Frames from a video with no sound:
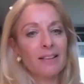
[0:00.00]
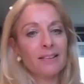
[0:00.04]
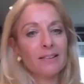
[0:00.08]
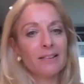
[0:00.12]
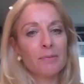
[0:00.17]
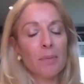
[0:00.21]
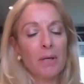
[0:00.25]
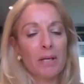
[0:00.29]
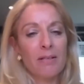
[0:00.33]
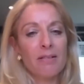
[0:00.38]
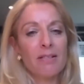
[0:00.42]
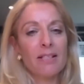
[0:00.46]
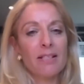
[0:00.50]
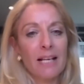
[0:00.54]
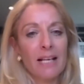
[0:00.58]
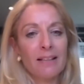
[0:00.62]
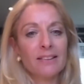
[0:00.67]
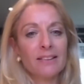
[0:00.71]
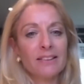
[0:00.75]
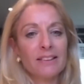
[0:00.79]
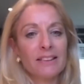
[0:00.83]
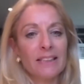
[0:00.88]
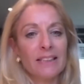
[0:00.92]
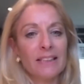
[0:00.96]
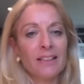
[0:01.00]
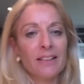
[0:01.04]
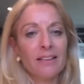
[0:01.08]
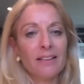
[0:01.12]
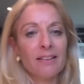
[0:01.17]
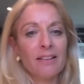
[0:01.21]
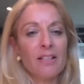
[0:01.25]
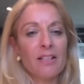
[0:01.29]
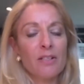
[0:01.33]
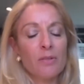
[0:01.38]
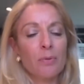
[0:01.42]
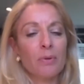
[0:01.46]
personality,
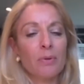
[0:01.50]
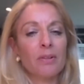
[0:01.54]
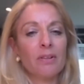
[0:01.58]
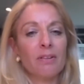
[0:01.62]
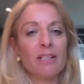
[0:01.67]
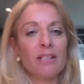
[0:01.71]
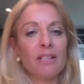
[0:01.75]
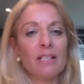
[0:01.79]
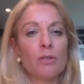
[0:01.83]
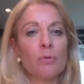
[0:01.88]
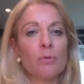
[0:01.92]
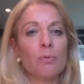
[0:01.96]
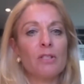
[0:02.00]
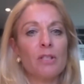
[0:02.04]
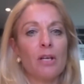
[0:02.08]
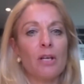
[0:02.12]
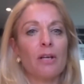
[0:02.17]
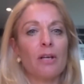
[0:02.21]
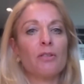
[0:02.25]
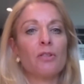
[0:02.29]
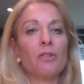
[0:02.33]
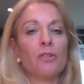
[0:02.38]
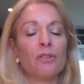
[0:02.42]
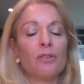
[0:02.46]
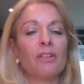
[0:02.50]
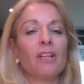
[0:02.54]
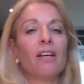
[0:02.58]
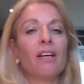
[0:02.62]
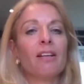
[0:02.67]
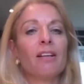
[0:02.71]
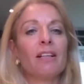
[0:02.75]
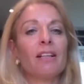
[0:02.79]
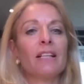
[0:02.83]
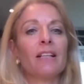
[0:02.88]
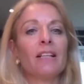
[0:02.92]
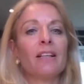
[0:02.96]
and that's one of the things we touched on
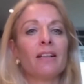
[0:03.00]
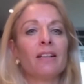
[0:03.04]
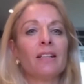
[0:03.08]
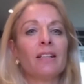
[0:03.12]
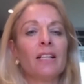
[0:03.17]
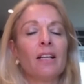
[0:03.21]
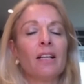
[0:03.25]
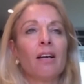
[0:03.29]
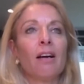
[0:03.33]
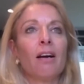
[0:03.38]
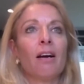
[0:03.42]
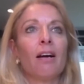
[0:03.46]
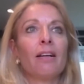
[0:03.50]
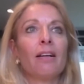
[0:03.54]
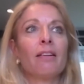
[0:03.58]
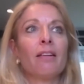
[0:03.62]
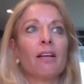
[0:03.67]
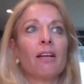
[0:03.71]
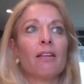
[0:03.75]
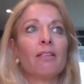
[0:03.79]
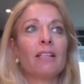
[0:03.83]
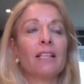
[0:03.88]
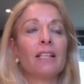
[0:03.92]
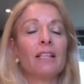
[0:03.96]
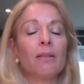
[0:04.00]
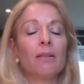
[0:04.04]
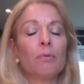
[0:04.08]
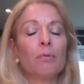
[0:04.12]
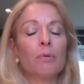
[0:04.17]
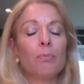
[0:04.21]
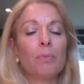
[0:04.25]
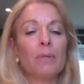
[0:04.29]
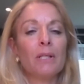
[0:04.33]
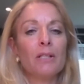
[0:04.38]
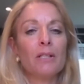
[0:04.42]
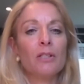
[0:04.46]
earlier. I think it
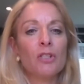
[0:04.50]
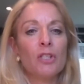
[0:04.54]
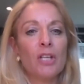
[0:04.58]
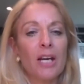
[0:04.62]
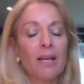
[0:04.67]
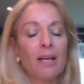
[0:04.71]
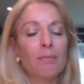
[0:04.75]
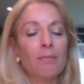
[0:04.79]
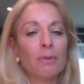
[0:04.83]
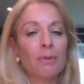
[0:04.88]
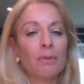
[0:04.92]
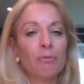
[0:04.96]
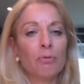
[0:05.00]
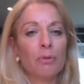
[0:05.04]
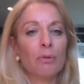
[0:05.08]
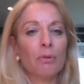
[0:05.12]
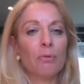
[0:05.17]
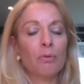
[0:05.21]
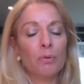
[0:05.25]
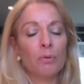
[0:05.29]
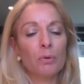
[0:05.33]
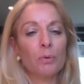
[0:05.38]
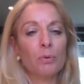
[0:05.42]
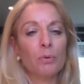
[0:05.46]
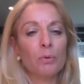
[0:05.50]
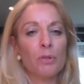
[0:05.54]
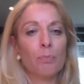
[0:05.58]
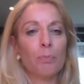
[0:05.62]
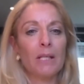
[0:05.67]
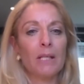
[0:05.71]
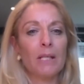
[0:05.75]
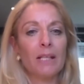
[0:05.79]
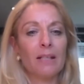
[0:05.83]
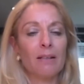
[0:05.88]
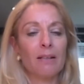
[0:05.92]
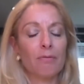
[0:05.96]
would be a shame if we were all
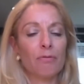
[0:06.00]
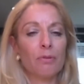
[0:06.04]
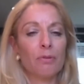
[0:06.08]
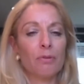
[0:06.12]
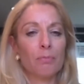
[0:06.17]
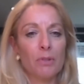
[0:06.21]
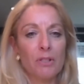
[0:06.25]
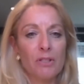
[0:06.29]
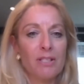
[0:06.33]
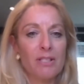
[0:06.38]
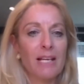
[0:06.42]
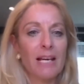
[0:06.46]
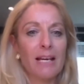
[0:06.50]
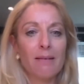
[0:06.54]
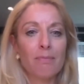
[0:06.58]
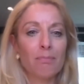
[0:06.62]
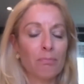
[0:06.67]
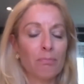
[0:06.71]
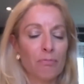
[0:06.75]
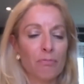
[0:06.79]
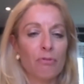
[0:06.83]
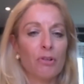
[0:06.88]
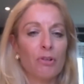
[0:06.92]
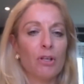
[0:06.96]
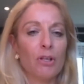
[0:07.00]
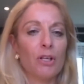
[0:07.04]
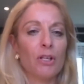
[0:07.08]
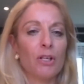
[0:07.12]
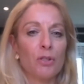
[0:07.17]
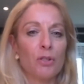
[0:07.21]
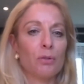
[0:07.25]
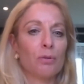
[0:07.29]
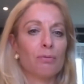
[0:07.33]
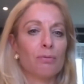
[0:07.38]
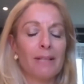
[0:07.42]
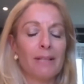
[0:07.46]
speaking from the same
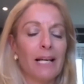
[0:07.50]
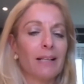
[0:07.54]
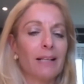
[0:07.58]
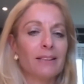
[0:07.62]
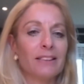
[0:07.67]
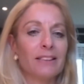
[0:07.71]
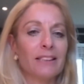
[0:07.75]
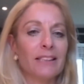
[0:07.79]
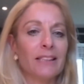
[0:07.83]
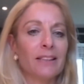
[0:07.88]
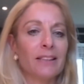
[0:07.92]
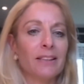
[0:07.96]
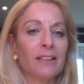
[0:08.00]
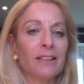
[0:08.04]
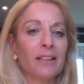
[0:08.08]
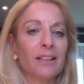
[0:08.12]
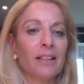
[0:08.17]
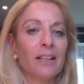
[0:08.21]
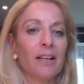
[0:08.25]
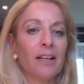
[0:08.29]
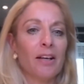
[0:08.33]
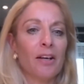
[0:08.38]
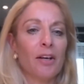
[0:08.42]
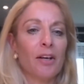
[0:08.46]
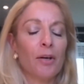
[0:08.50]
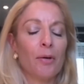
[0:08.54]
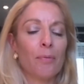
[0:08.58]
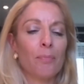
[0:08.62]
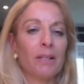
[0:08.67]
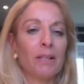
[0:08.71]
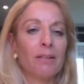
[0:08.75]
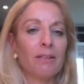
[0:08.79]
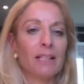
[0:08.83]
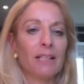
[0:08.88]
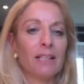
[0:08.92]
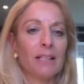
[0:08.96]
virtual reality.
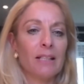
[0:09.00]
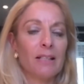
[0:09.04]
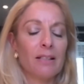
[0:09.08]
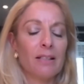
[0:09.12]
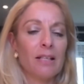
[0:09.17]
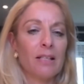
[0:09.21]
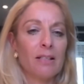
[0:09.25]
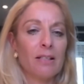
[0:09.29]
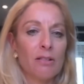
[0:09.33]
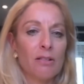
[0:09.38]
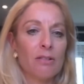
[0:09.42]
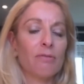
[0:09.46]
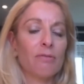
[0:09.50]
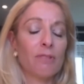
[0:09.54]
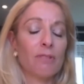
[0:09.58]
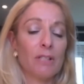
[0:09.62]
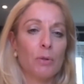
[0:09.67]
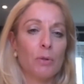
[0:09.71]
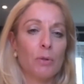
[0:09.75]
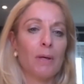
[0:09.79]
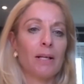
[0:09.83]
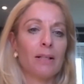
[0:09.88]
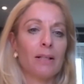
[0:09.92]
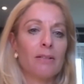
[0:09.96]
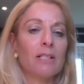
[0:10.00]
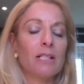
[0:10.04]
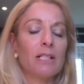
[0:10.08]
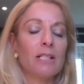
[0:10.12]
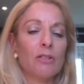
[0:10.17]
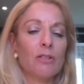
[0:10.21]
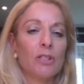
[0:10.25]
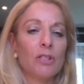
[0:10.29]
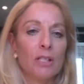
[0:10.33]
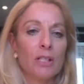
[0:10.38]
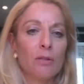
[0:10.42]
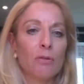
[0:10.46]
I think individuality
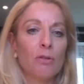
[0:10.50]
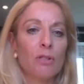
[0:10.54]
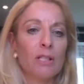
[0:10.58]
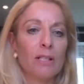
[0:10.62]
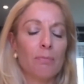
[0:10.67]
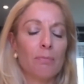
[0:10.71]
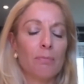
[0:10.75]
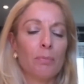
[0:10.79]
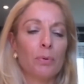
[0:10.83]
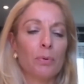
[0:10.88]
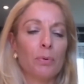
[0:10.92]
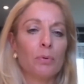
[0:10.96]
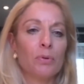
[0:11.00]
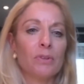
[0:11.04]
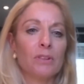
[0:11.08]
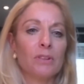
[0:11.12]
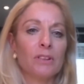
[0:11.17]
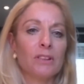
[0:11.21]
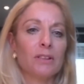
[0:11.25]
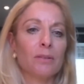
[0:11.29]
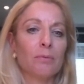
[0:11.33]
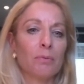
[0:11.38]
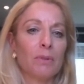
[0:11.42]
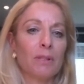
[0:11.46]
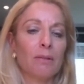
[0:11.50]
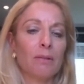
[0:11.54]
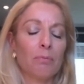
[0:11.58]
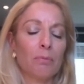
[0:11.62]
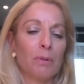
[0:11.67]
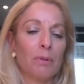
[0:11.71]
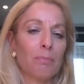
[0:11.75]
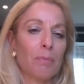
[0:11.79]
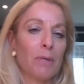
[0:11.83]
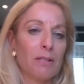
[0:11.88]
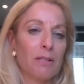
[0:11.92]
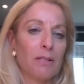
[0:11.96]
is hugely important, and
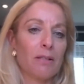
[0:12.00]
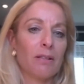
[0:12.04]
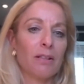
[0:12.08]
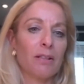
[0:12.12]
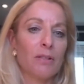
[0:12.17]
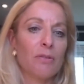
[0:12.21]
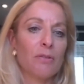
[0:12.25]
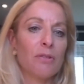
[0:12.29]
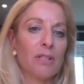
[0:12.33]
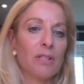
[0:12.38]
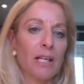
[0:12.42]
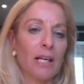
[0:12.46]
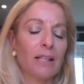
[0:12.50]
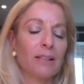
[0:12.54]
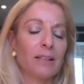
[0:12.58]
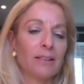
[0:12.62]
we mustn't lose that.